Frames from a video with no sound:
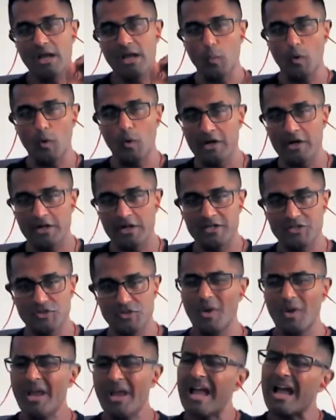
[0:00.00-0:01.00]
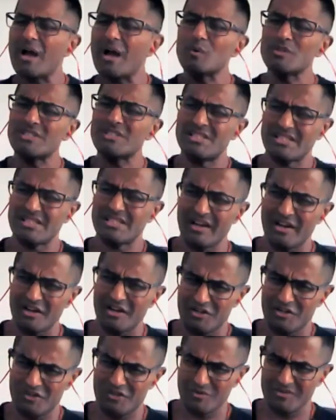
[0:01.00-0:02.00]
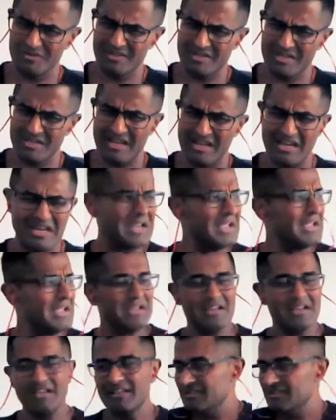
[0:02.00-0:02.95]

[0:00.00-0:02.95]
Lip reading: I wanted it to. I was tired during the day.